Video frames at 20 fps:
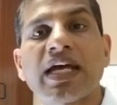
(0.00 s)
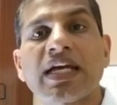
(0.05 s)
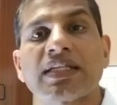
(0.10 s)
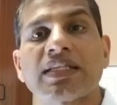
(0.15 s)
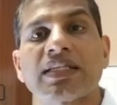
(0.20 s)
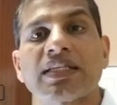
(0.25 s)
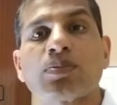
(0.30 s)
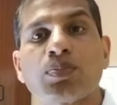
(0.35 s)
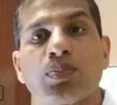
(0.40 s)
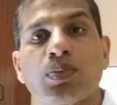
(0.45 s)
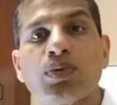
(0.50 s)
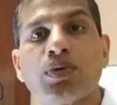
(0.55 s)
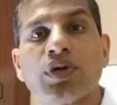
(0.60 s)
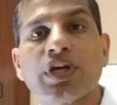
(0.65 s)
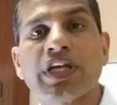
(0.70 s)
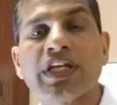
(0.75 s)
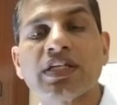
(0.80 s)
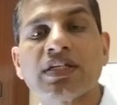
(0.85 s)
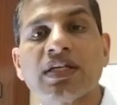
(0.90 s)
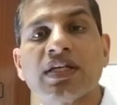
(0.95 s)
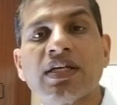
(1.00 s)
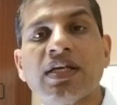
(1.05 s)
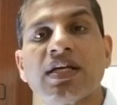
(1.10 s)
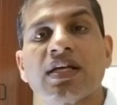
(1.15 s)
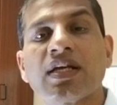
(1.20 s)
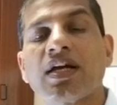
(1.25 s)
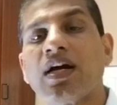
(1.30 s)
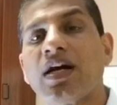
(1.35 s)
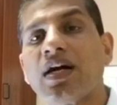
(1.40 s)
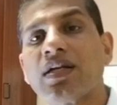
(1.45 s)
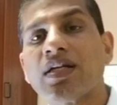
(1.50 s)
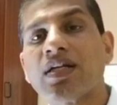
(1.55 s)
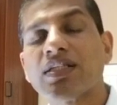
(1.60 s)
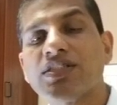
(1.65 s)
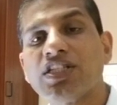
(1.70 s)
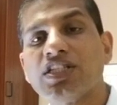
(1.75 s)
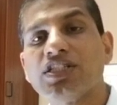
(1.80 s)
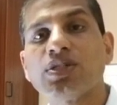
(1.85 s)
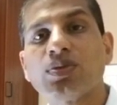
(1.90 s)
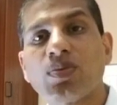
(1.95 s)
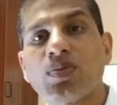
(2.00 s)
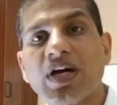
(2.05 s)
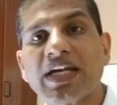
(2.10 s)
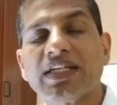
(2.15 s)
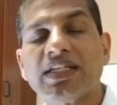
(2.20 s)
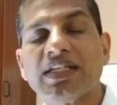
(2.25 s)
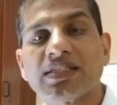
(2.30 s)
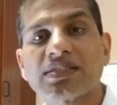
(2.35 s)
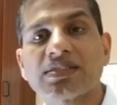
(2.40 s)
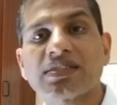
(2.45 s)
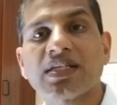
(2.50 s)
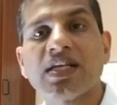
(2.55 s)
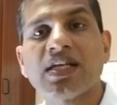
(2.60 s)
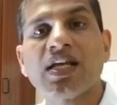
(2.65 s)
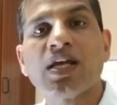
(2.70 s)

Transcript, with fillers: at that point called gingivitis,